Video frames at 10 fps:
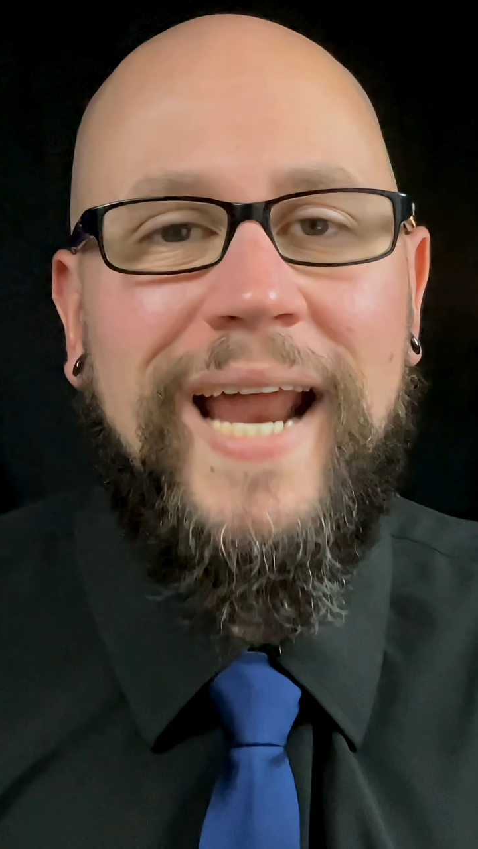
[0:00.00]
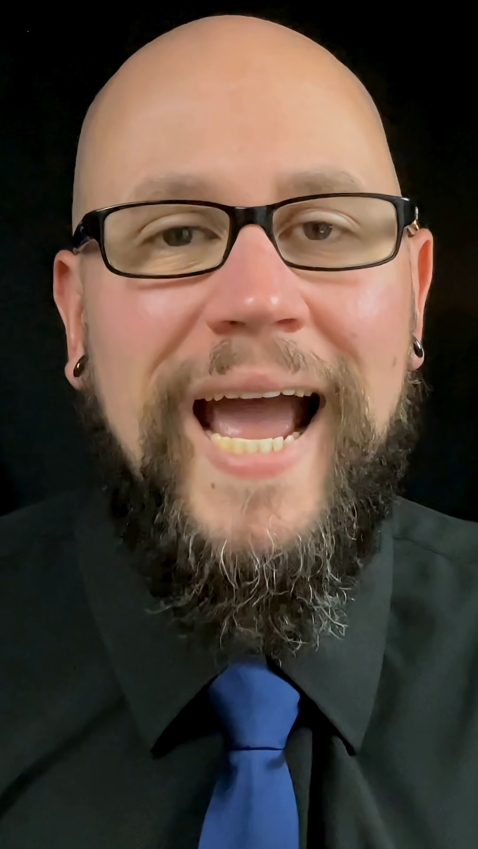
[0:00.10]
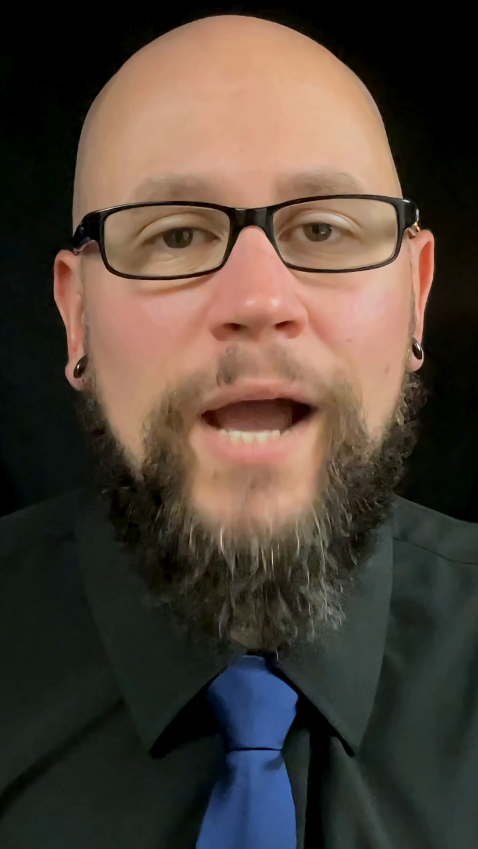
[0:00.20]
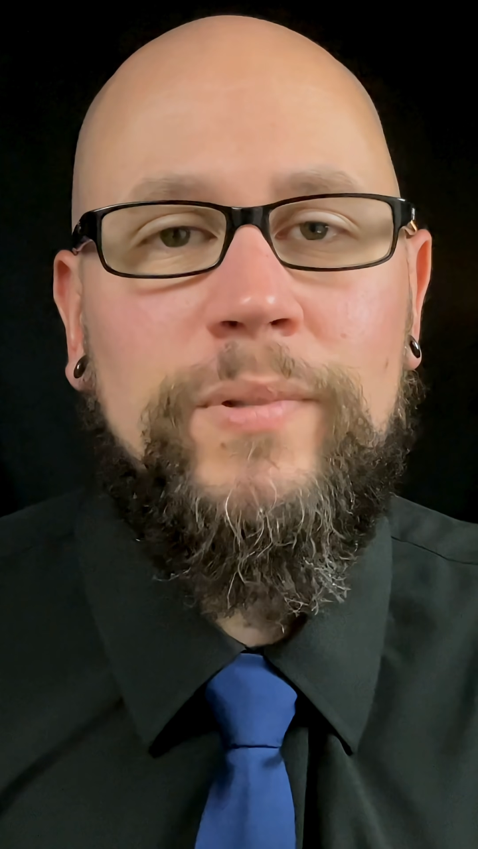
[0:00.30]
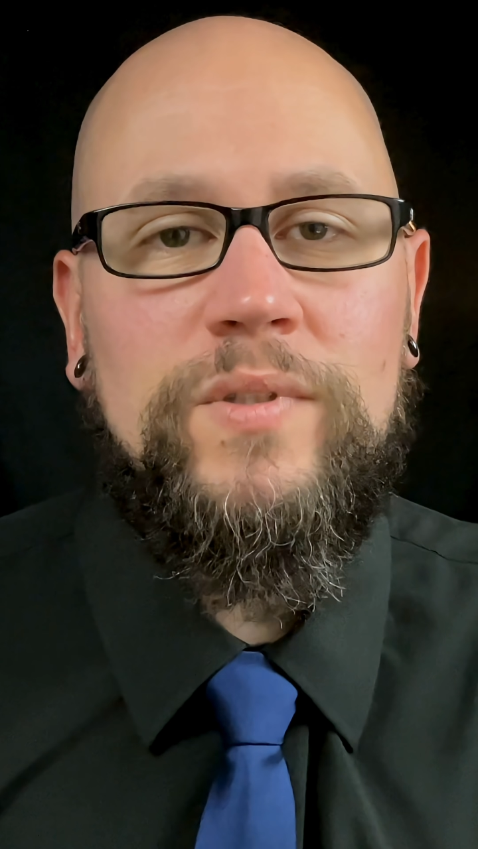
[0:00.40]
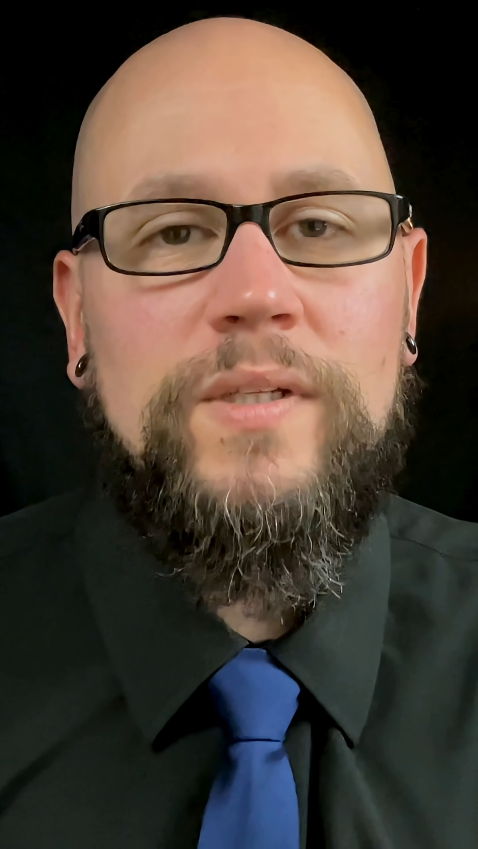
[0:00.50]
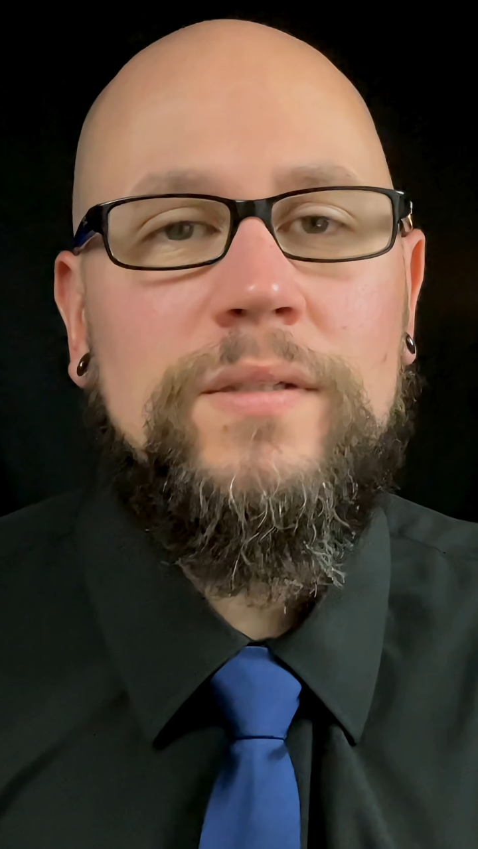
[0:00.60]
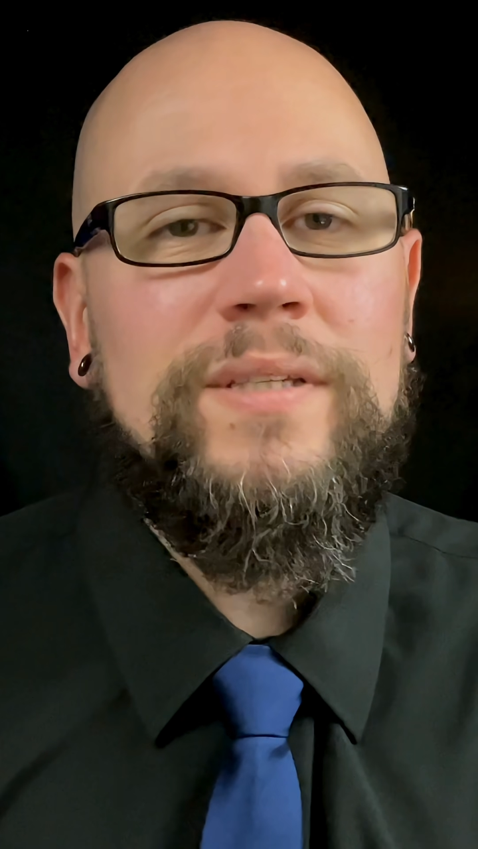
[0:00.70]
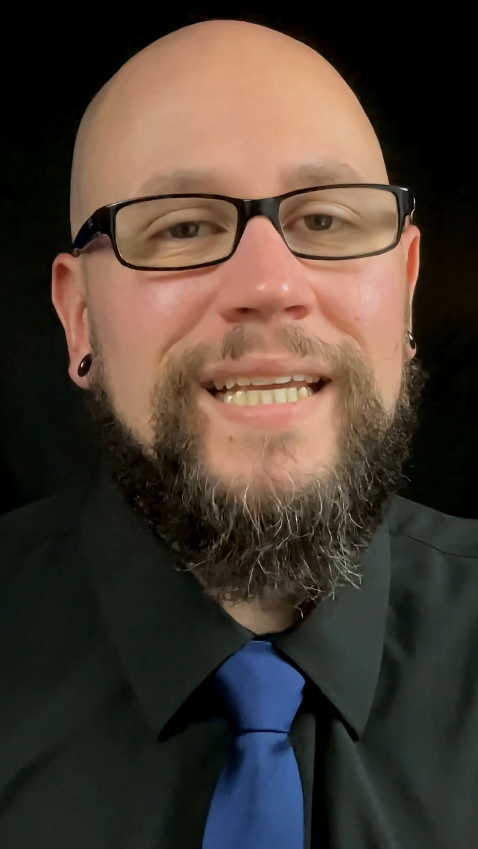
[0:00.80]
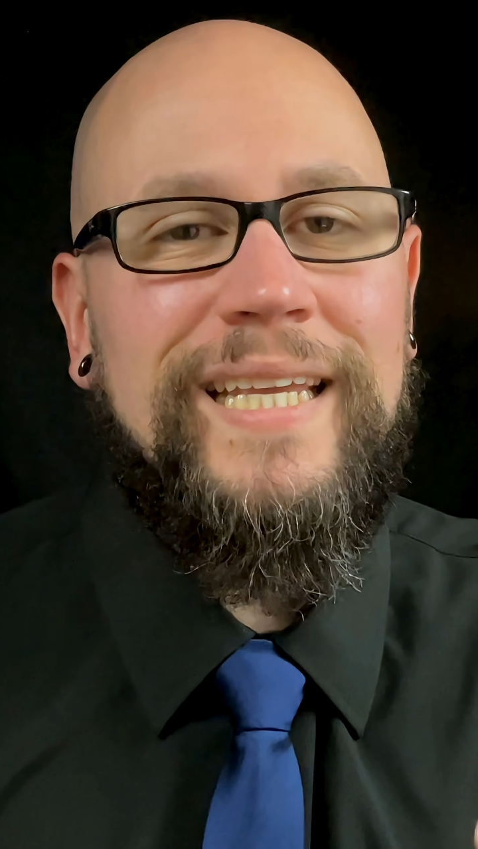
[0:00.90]
happens
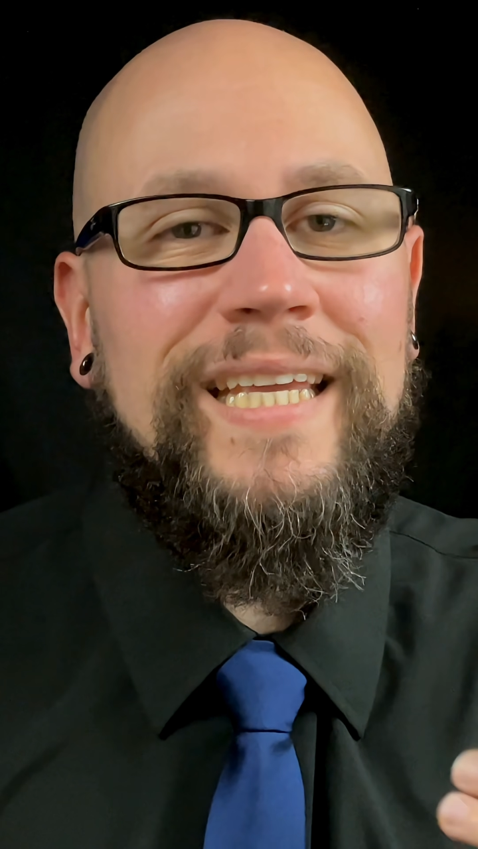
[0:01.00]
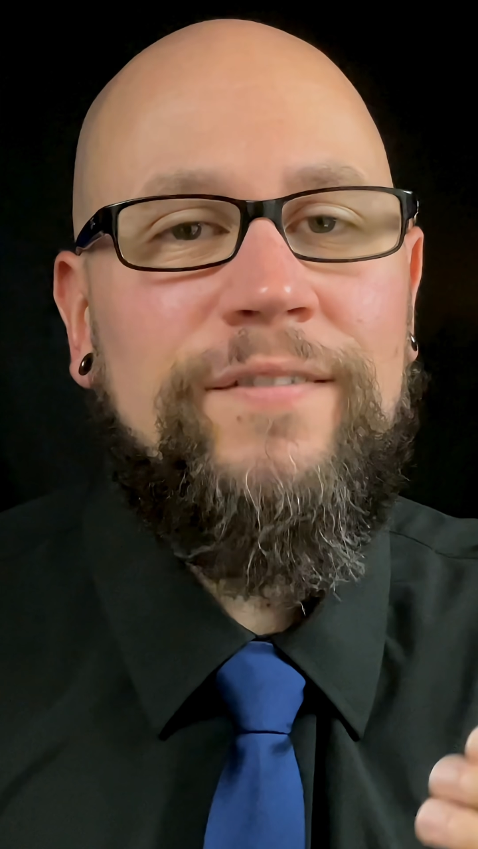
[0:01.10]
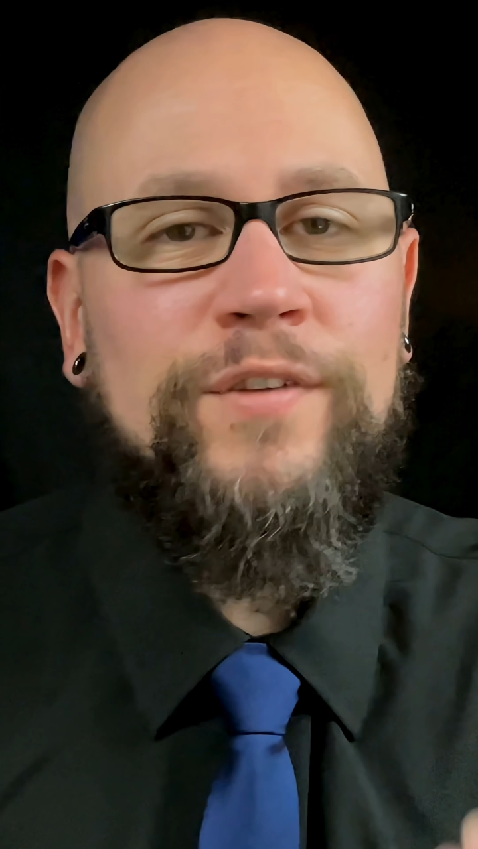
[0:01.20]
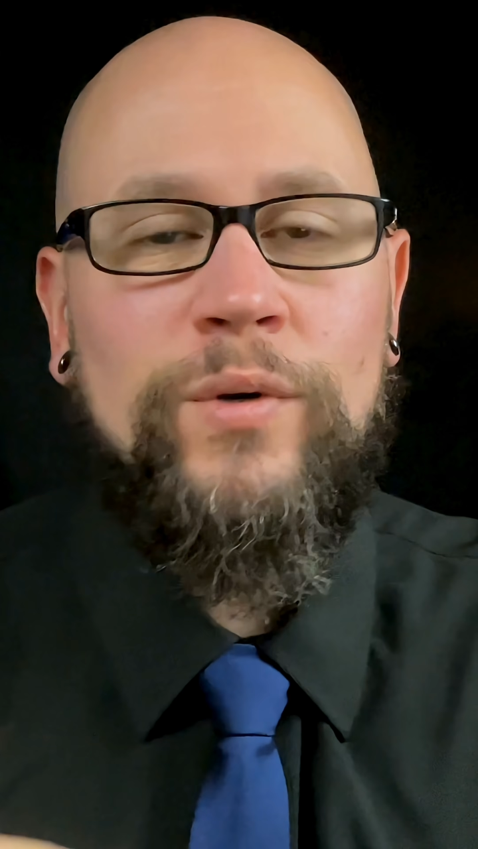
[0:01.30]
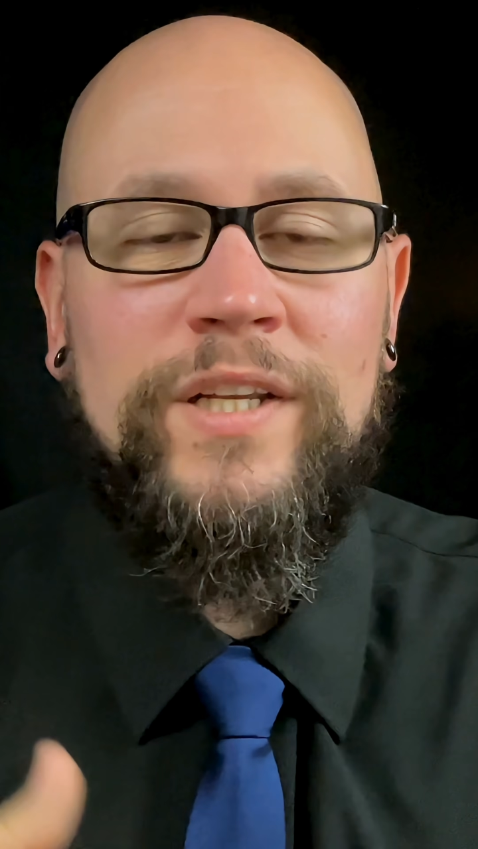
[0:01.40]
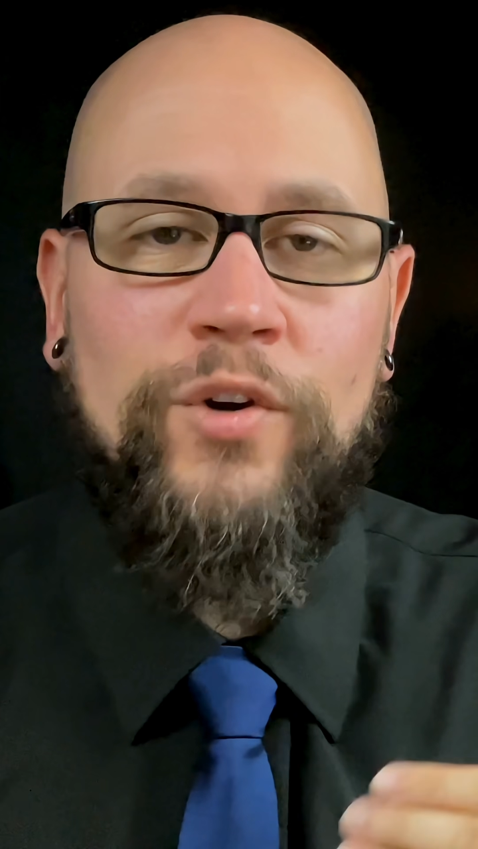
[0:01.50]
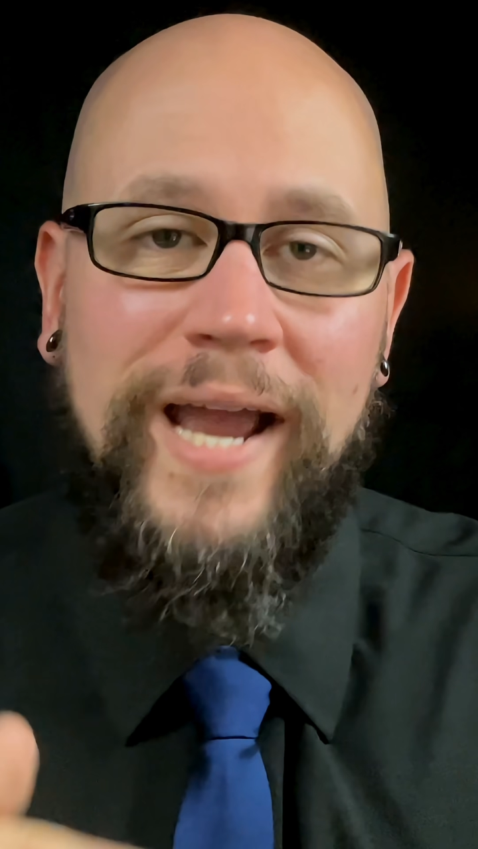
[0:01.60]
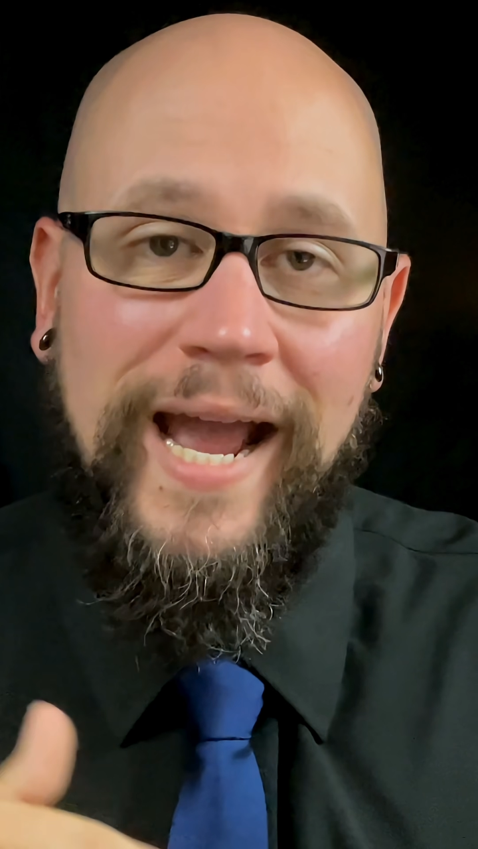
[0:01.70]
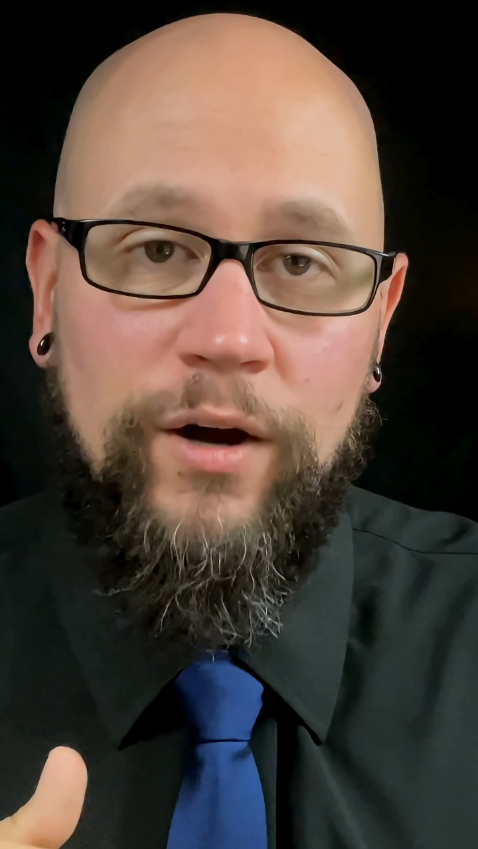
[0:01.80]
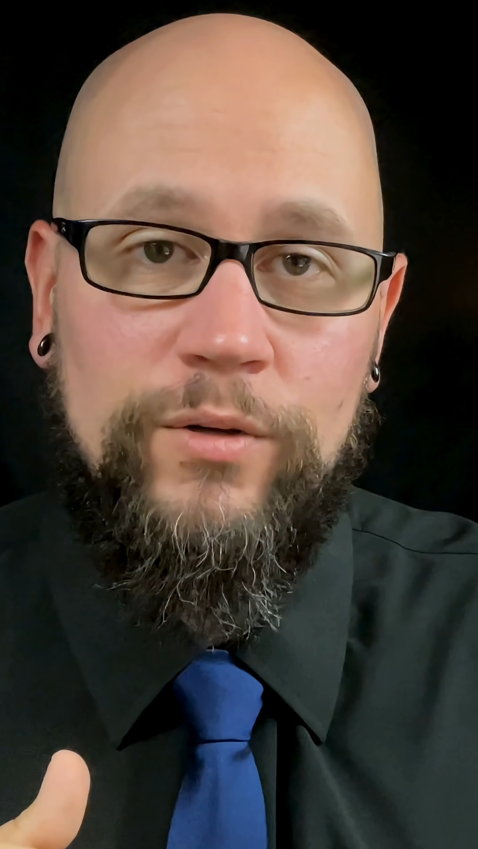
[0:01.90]
is, if you're in your
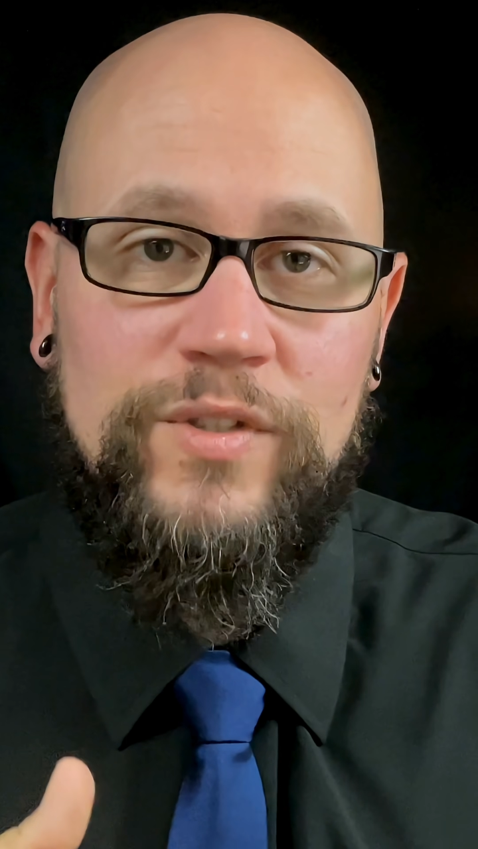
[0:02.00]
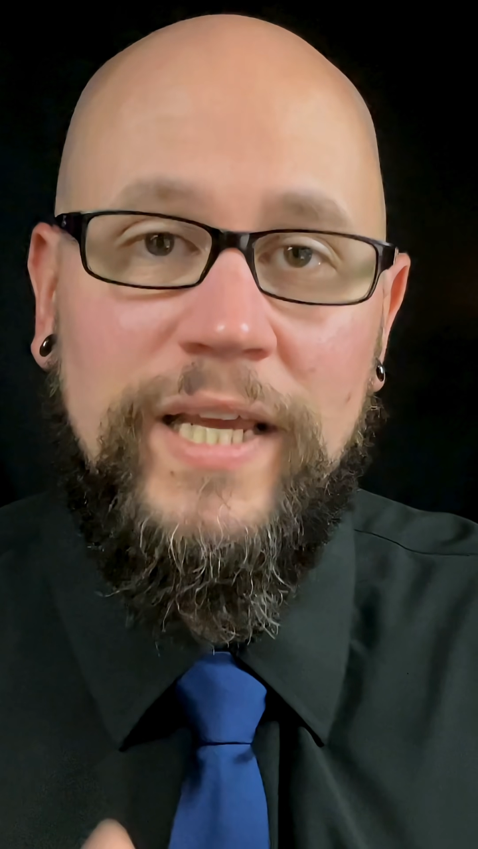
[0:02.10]
house